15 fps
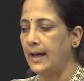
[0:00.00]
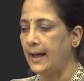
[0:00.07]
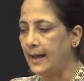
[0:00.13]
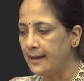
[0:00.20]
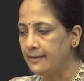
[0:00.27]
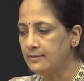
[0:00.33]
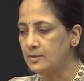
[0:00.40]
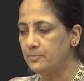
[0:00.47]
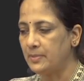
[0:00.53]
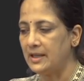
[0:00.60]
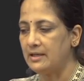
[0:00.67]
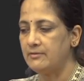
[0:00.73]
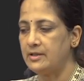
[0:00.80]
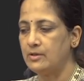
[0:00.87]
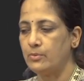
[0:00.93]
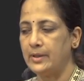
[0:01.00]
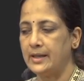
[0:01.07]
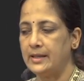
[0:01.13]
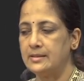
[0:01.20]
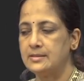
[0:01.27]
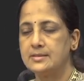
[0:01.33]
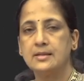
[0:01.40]
and the pelvic
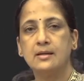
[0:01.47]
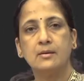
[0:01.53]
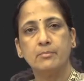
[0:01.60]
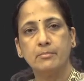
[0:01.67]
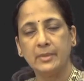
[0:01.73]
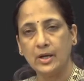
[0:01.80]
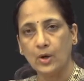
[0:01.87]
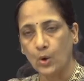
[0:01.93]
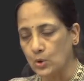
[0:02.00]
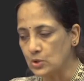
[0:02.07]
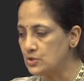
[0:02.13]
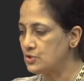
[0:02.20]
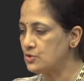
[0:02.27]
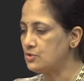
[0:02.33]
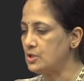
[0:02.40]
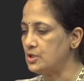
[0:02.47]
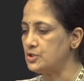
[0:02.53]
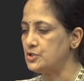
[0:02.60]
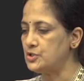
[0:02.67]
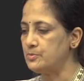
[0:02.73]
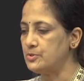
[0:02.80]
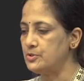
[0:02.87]
veins may also
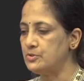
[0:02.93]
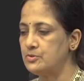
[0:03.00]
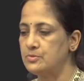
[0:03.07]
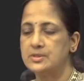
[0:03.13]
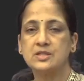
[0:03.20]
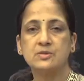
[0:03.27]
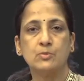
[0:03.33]
contribute to a